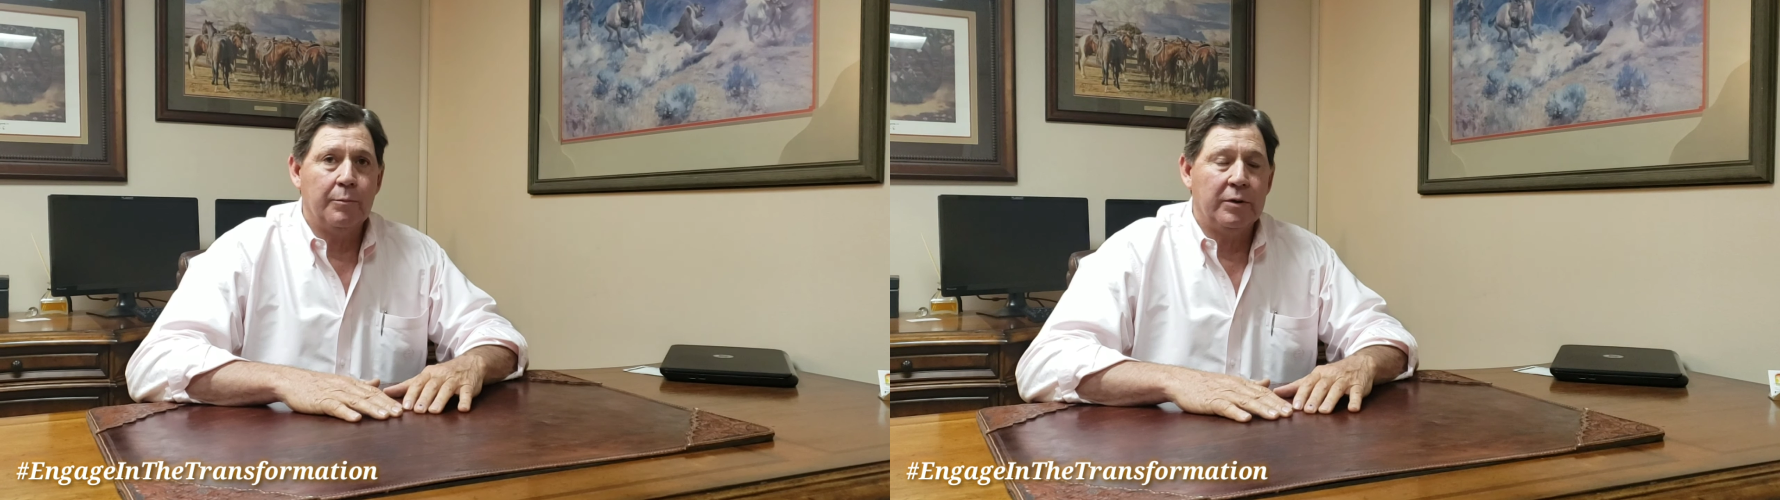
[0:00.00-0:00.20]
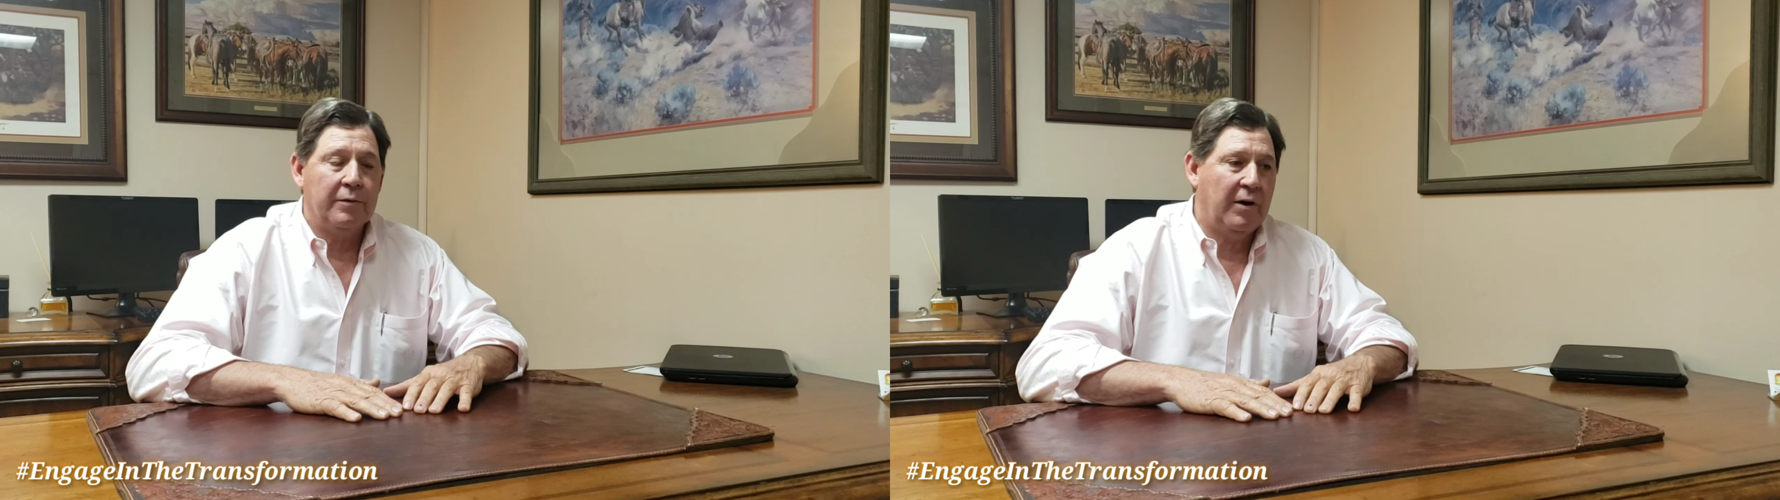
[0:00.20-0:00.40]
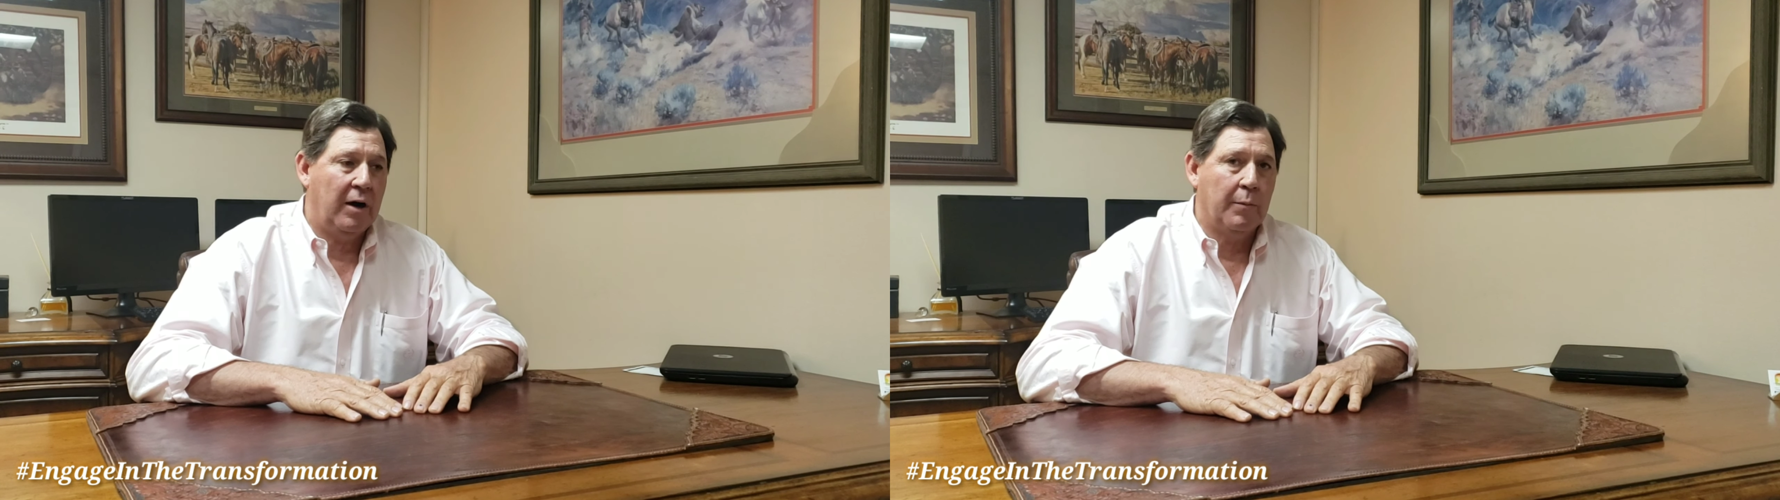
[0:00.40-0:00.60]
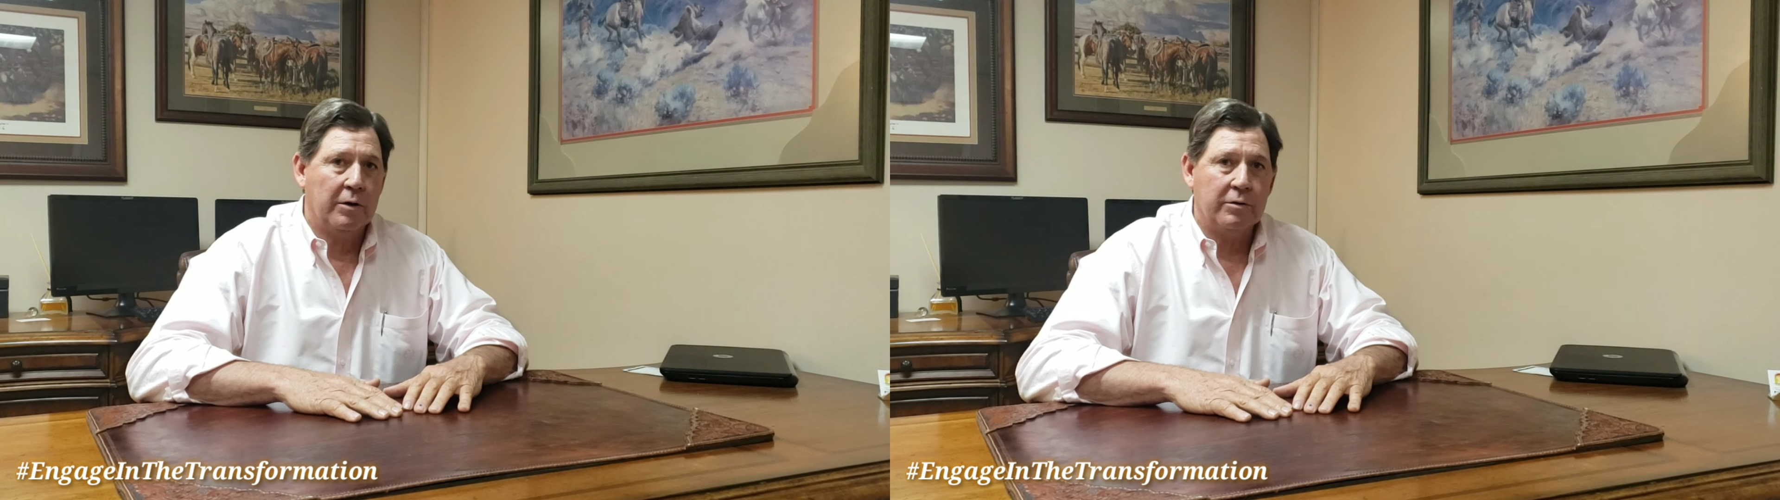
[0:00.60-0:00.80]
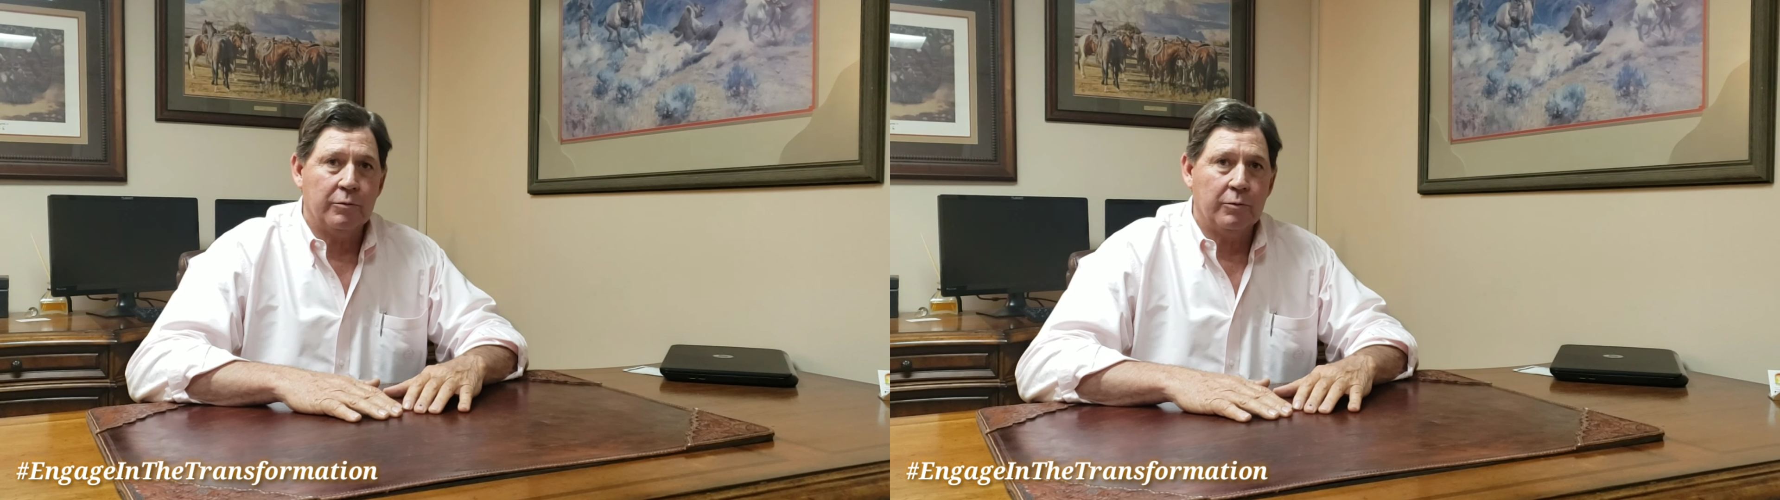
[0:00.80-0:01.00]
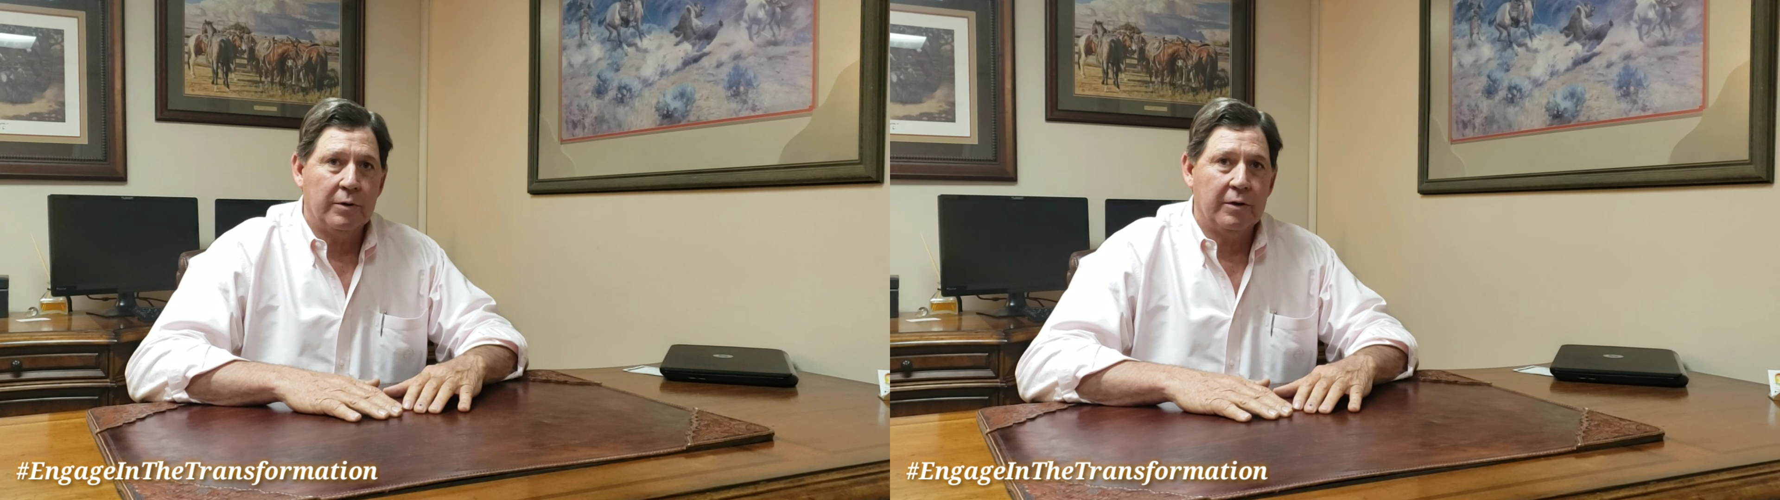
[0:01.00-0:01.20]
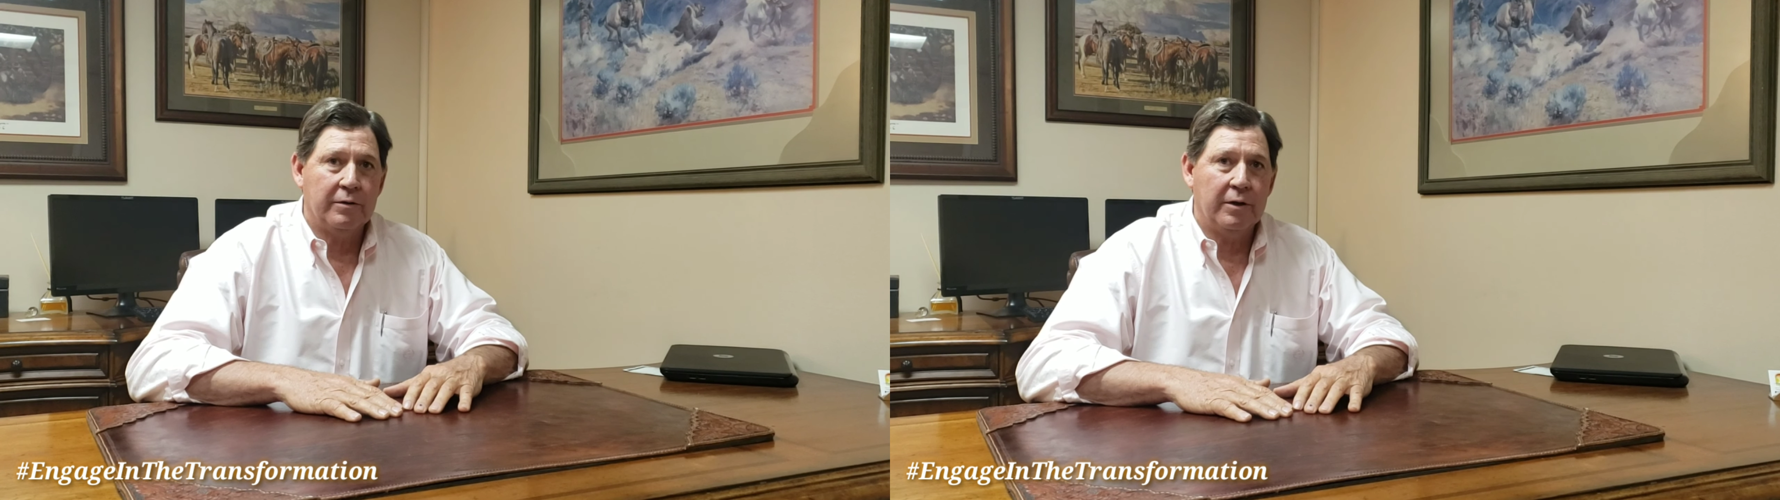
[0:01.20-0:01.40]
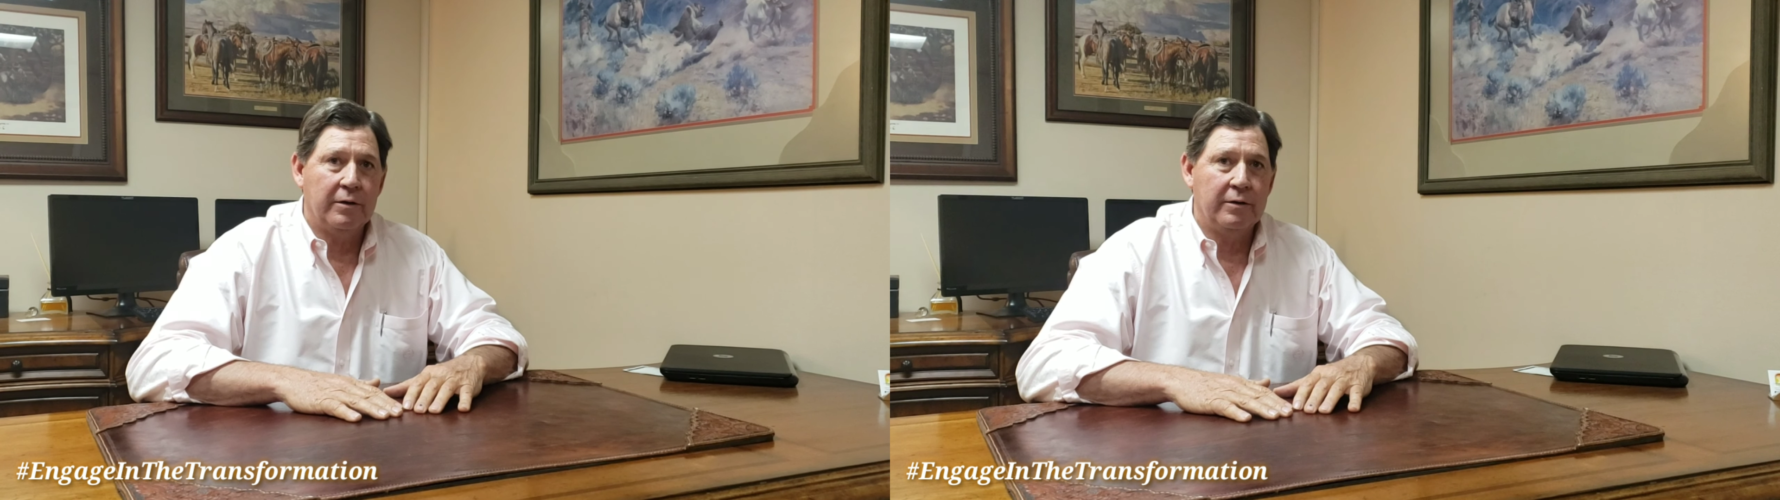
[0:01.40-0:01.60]
but the fire marshal was one of the
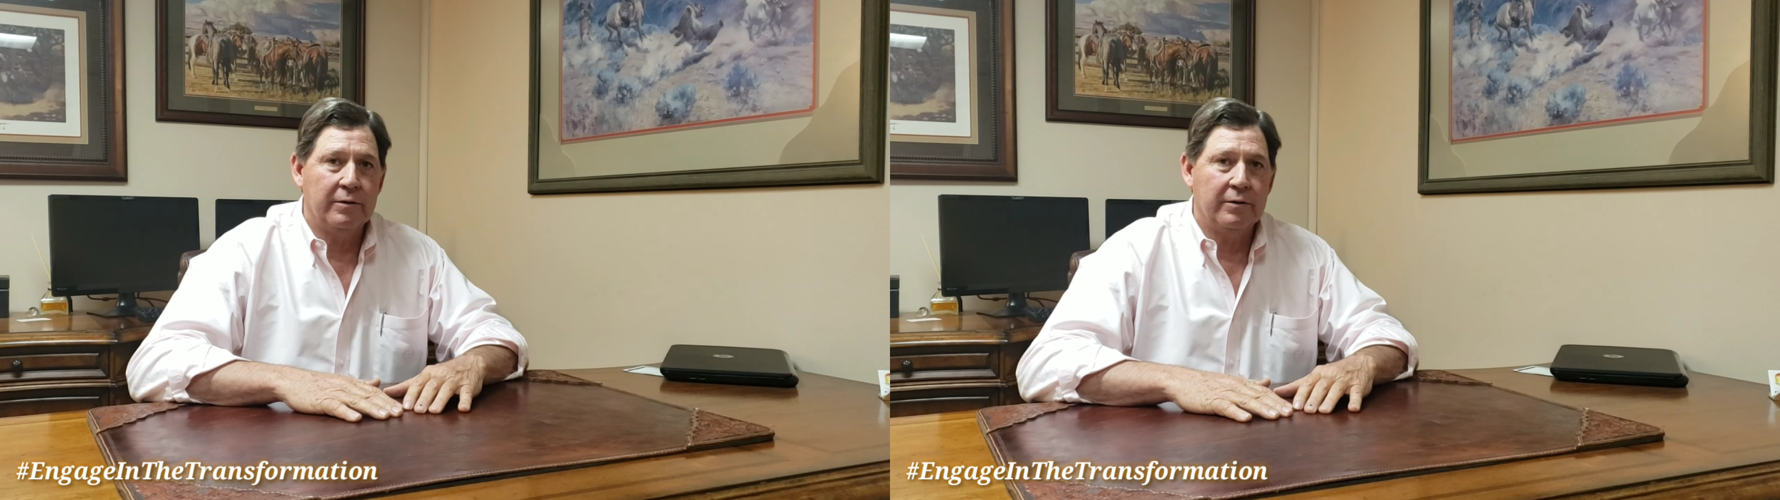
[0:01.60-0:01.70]
attendees,